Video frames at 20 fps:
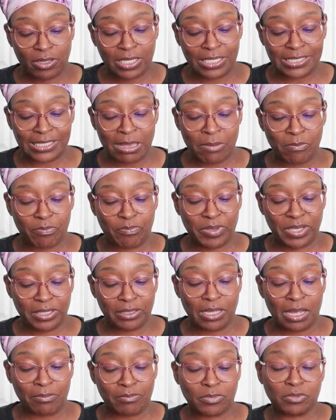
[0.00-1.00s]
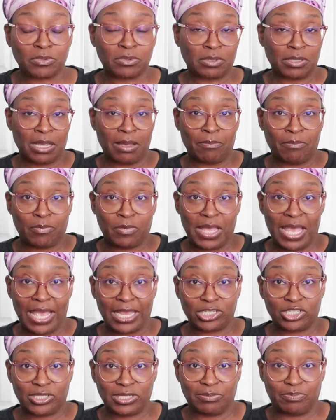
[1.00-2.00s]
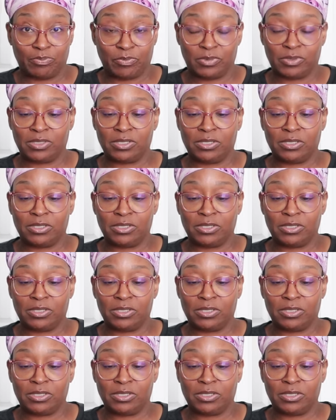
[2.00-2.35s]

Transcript: Cause I'm actually